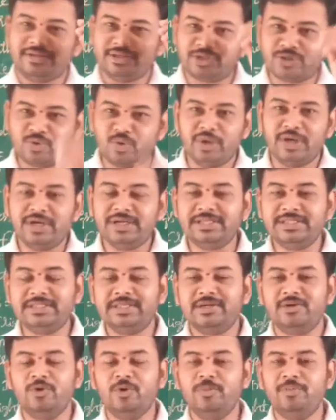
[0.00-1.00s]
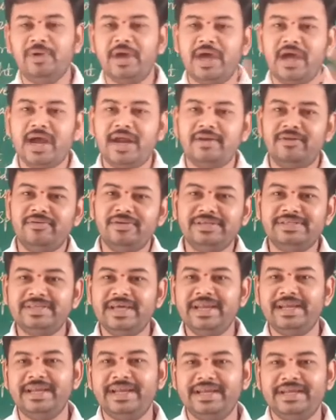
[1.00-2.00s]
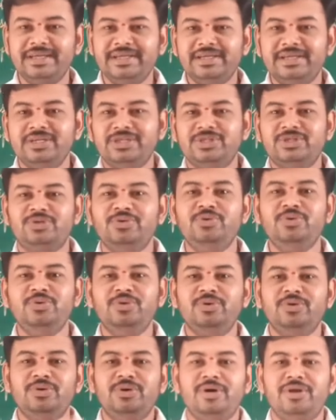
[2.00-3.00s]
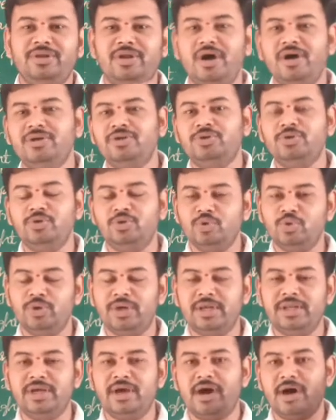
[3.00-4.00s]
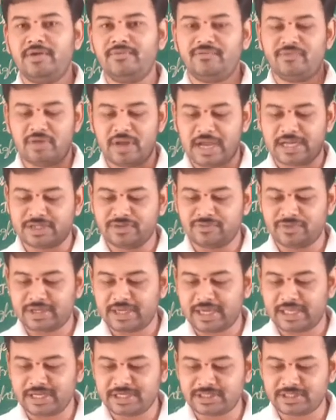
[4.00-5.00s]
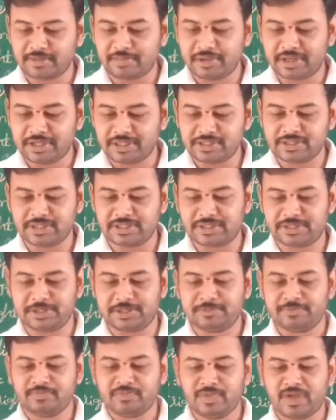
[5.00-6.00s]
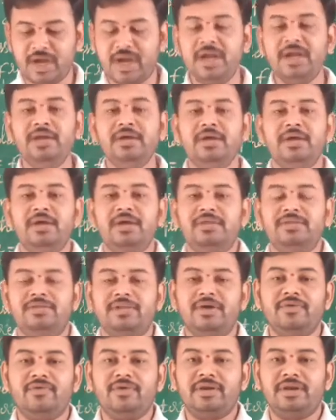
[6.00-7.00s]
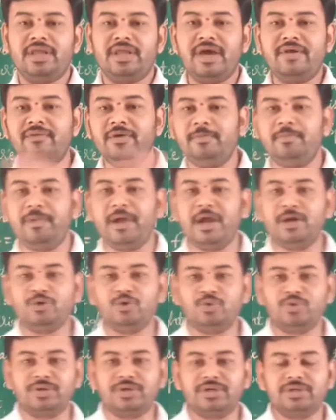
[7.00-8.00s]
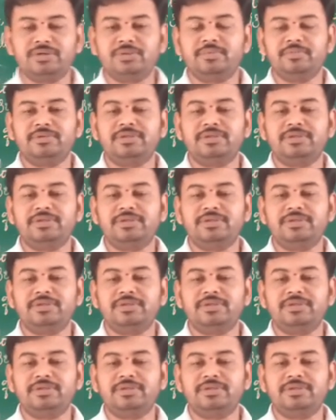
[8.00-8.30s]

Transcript: the students in the group had decided to not to do any harmful activity against the Britishers, and they were never planned